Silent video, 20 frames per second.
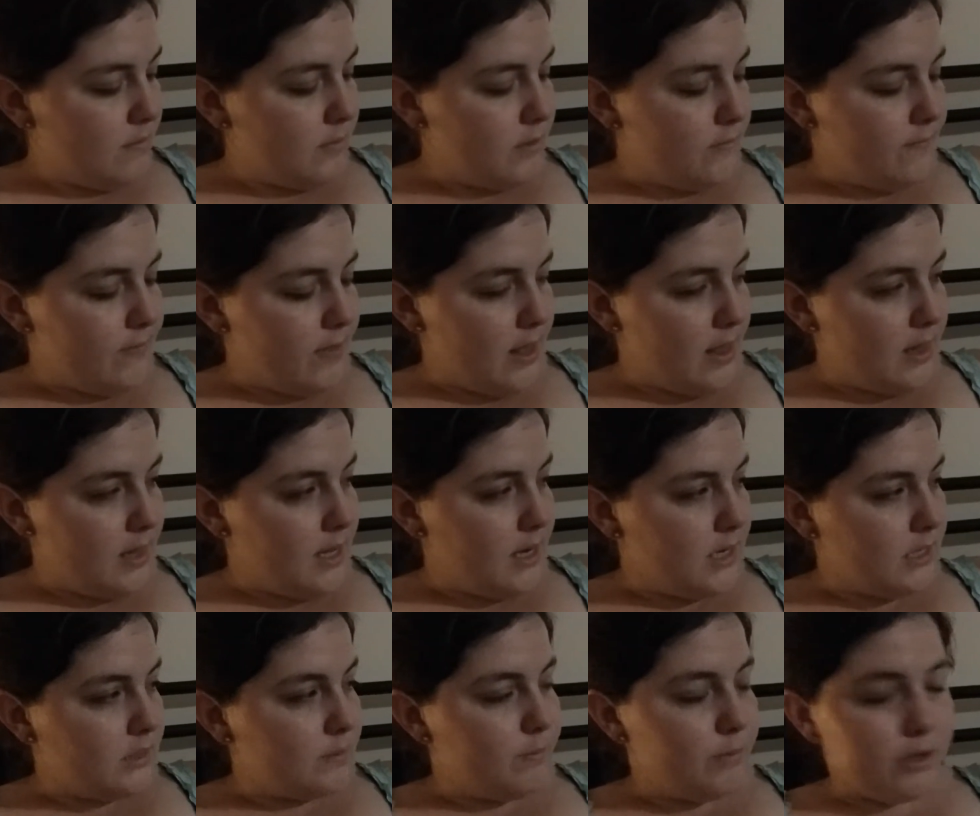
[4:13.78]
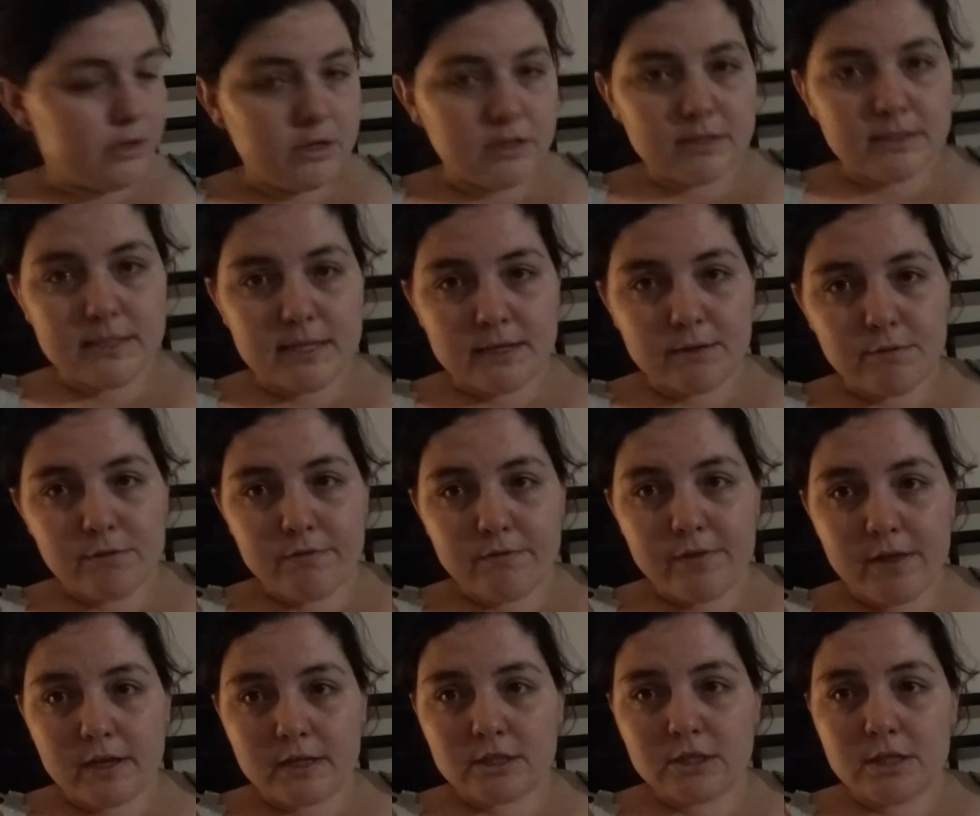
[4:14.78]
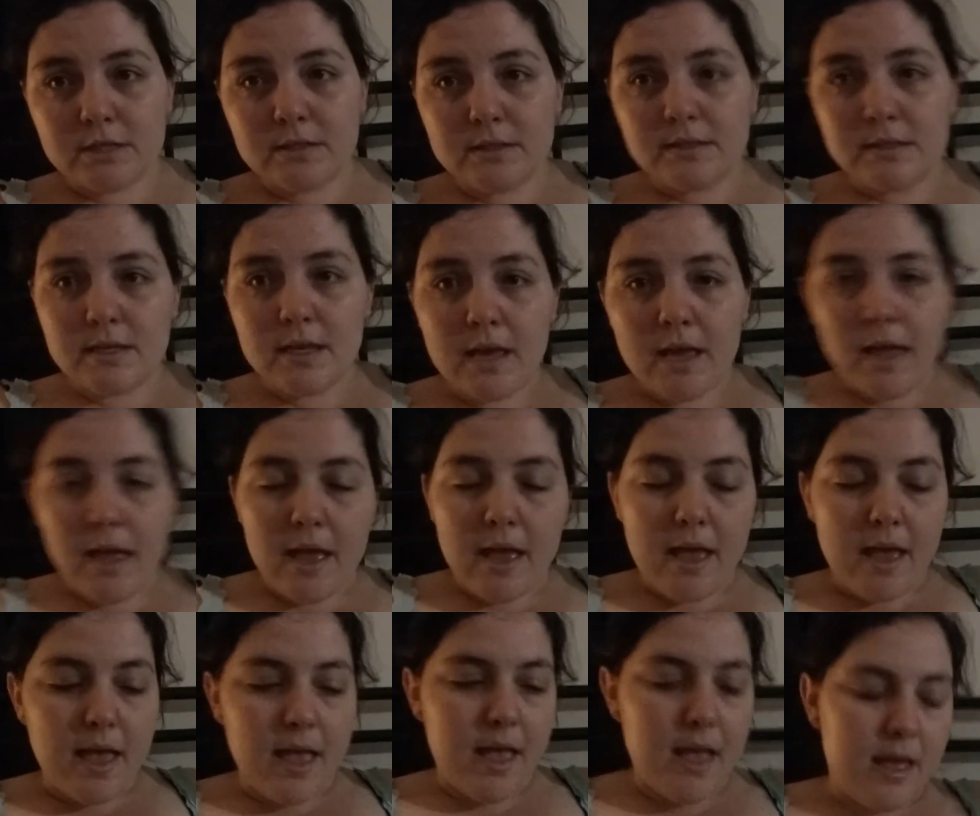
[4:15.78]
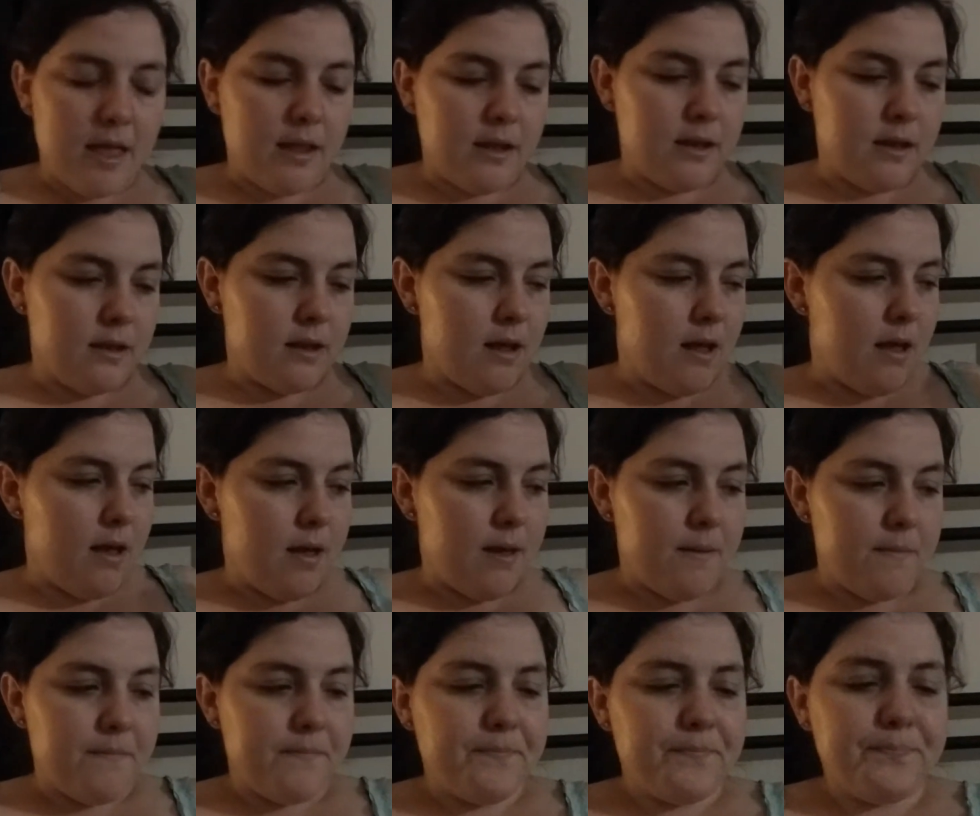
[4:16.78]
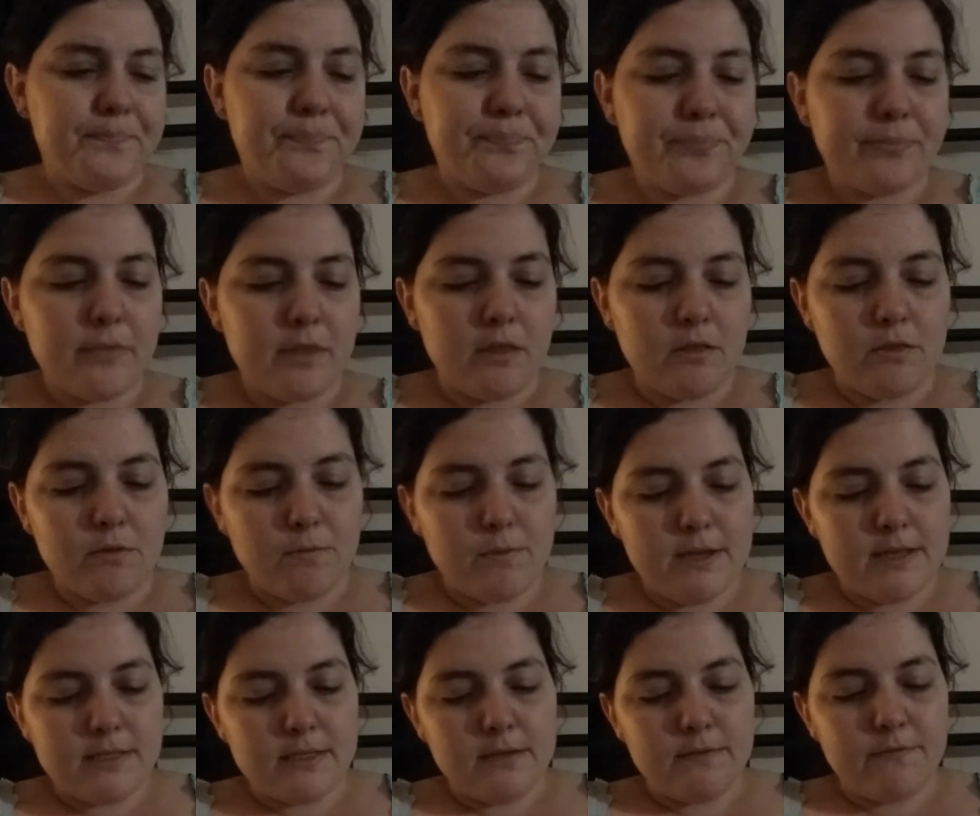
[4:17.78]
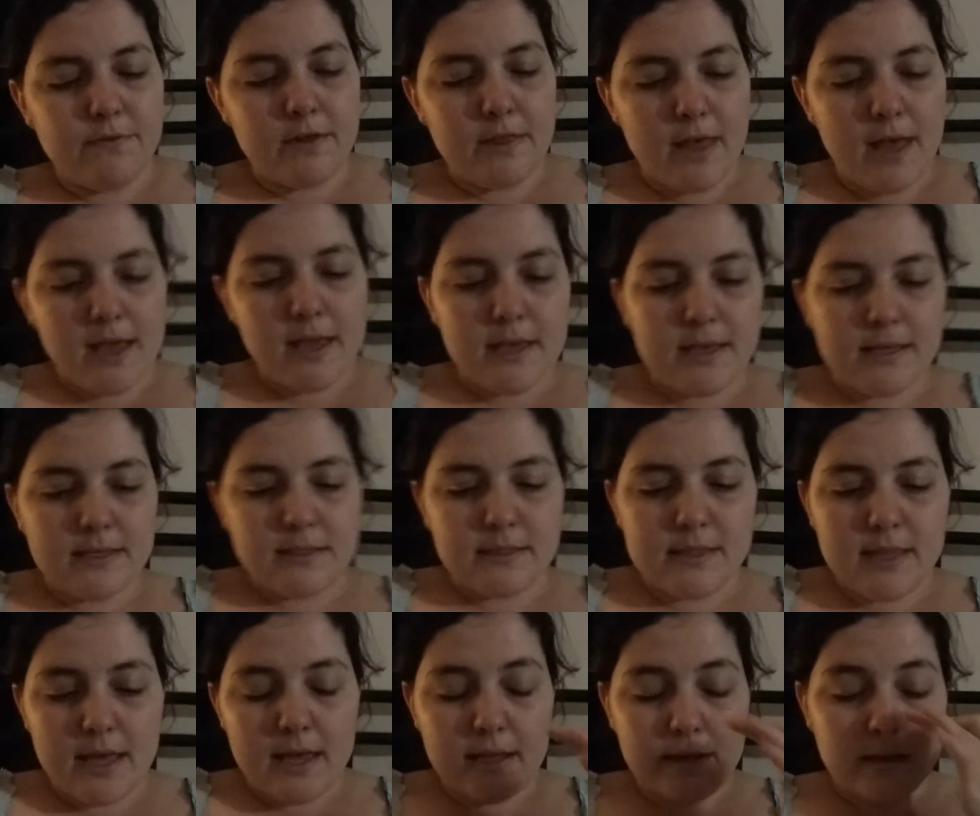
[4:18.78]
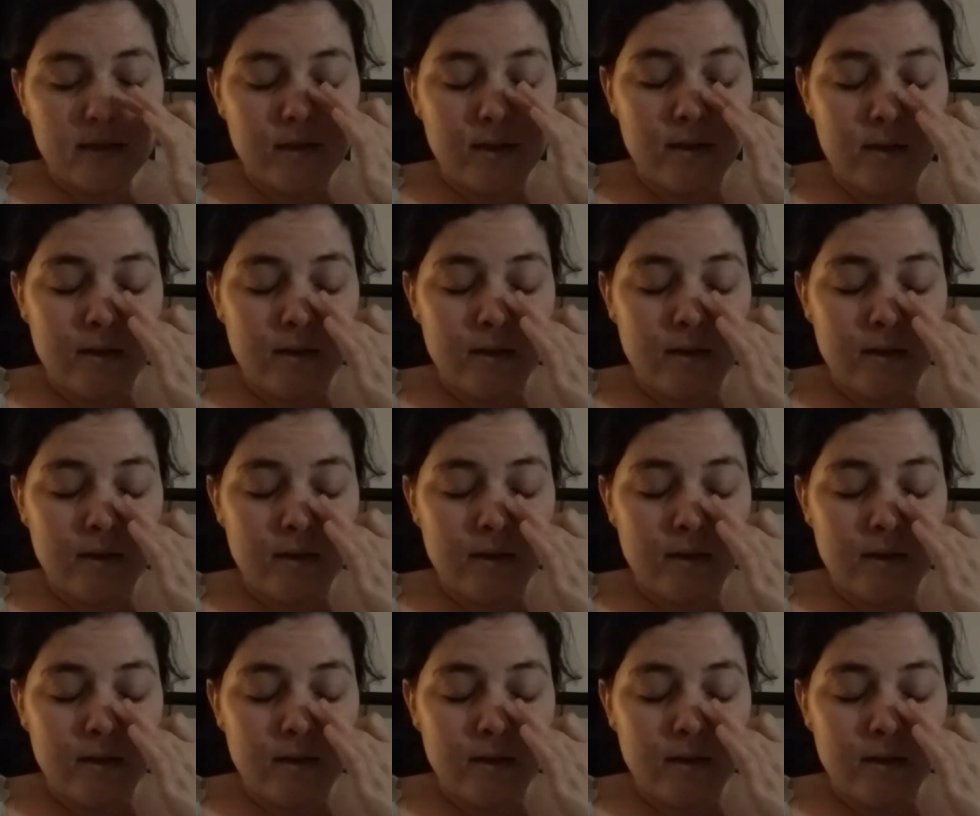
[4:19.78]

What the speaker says: FlyLady's book, Sink Reflections. And the reason for that is that